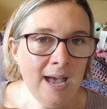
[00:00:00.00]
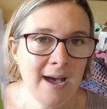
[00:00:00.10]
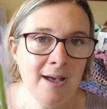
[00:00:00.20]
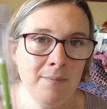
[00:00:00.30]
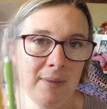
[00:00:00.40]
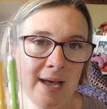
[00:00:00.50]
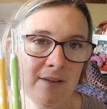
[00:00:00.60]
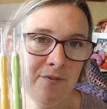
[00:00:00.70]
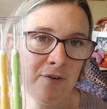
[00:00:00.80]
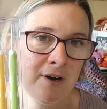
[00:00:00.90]

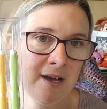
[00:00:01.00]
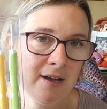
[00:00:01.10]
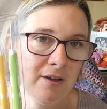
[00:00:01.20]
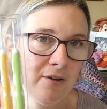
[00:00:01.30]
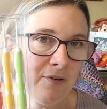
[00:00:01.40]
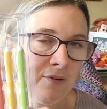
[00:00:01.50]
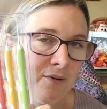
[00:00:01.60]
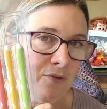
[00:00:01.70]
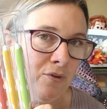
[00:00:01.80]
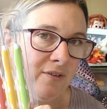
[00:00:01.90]
and for her
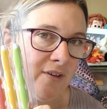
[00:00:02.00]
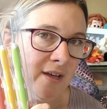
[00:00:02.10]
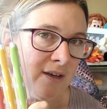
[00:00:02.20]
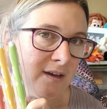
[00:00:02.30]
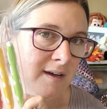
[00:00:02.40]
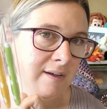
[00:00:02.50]
all of her